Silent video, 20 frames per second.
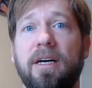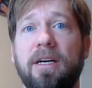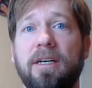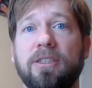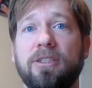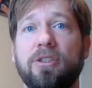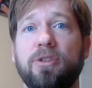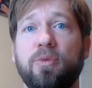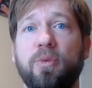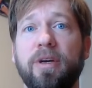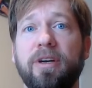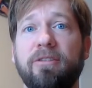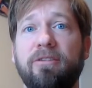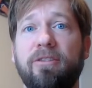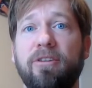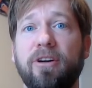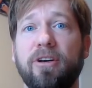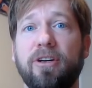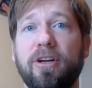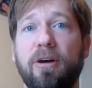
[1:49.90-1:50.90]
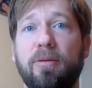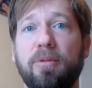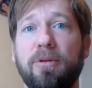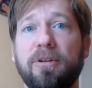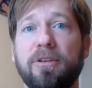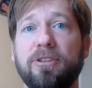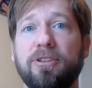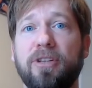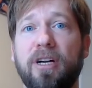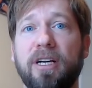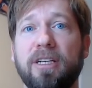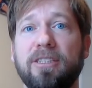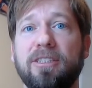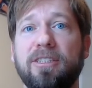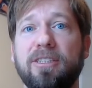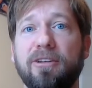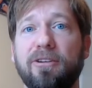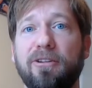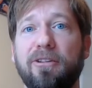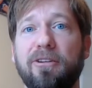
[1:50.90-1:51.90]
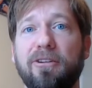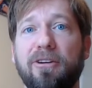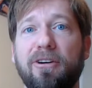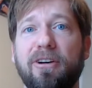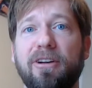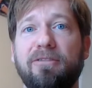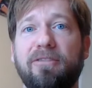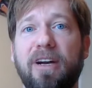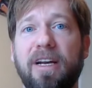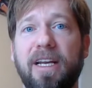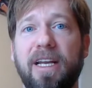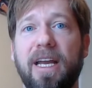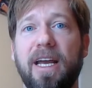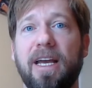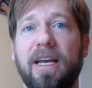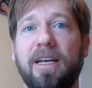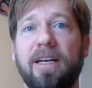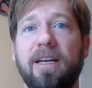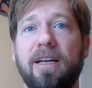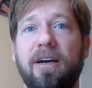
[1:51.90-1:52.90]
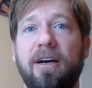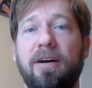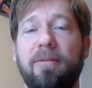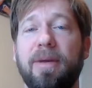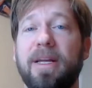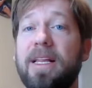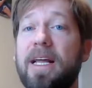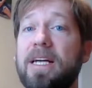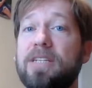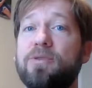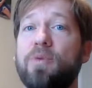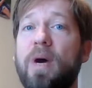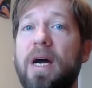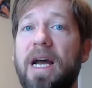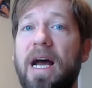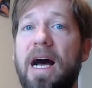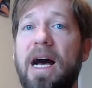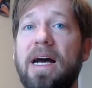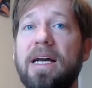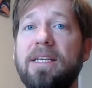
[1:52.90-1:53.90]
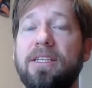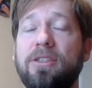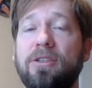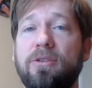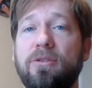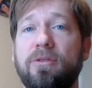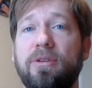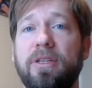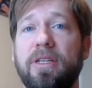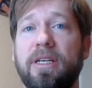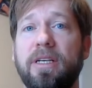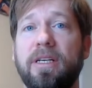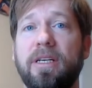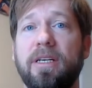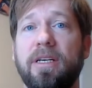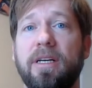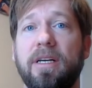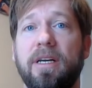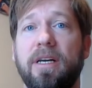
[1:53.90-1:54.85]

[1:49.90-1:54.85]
swing for a double and try to steal third if I can. And that's why I do the